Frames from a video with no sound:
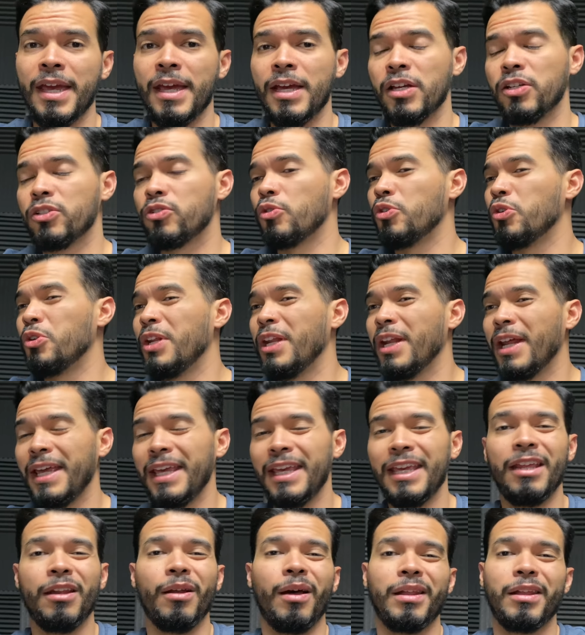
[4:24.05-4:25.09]
So you need to
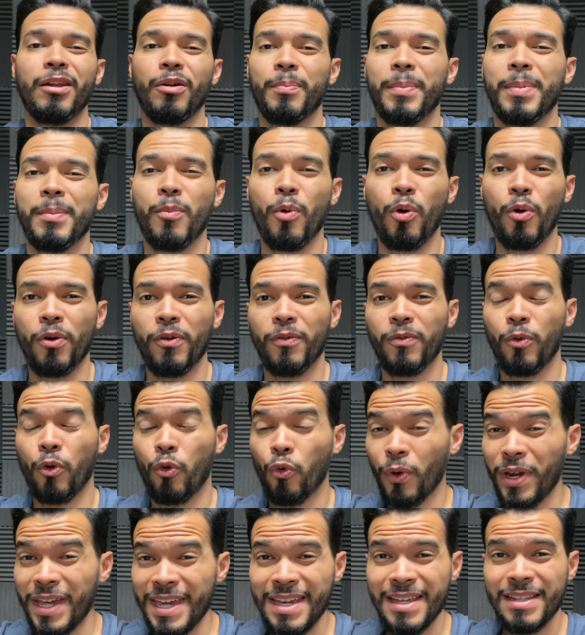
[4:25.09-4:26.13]
eat a little bit more
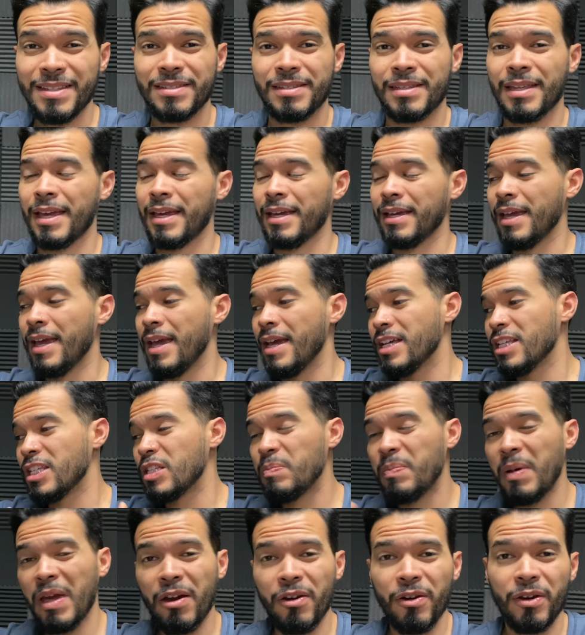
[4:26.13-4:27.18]
greens like
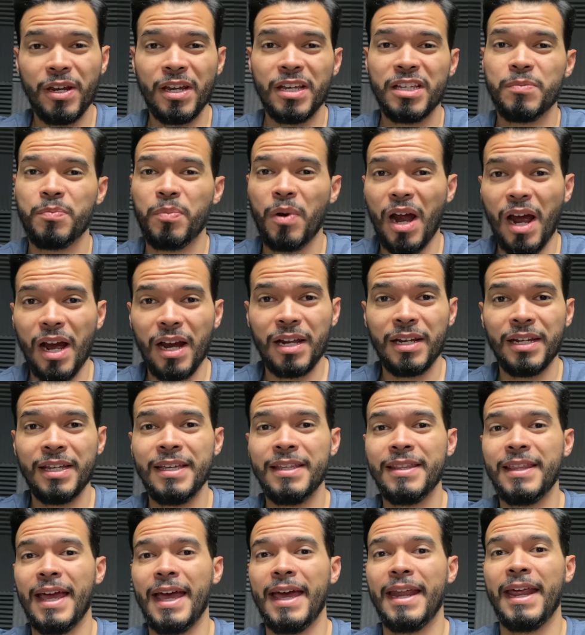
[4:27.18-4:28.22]
asparagus, broccoli
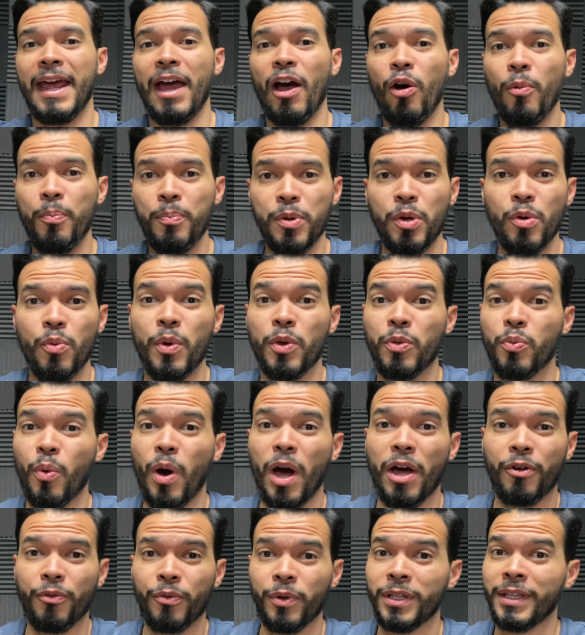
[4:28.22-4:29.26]
that help you with
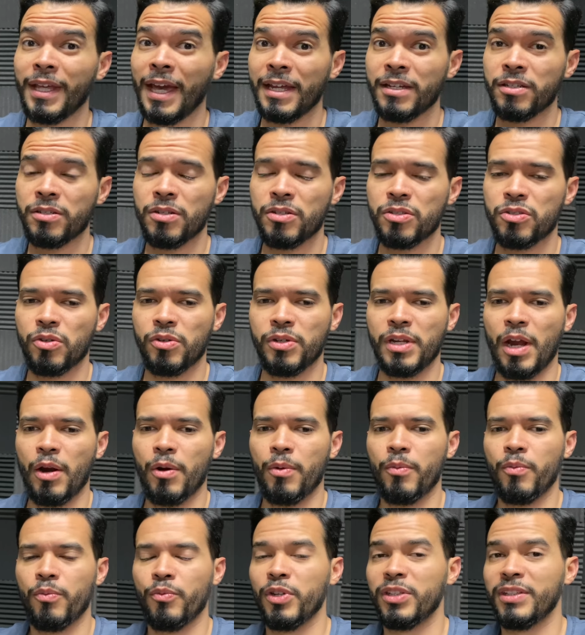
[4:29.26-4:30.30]
water retention. So you're
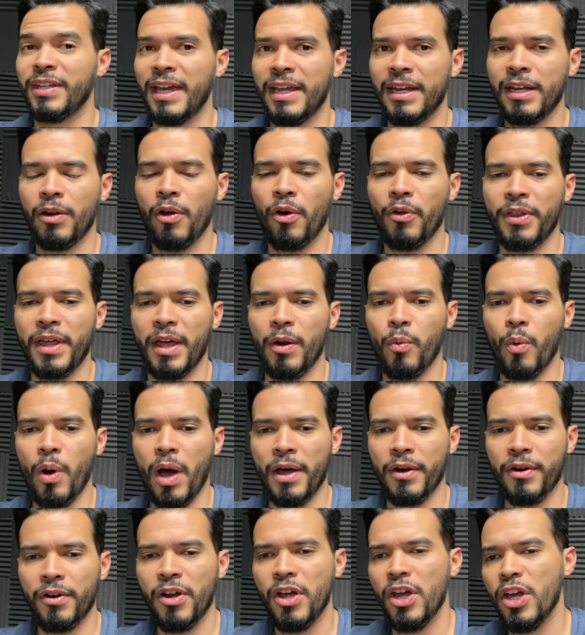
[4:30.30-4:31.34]
not retaining all that water.